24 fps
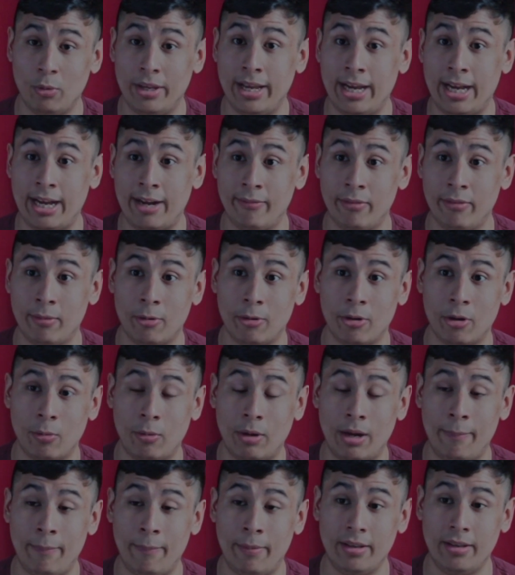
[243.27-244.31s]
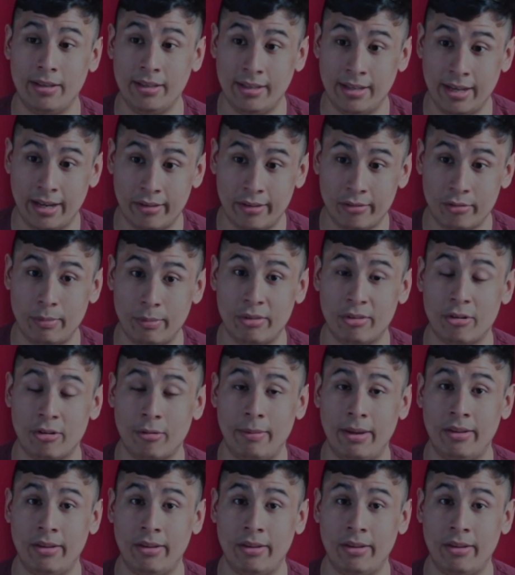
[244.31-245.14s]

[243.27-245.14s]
have the murder weapon, yes, Mr.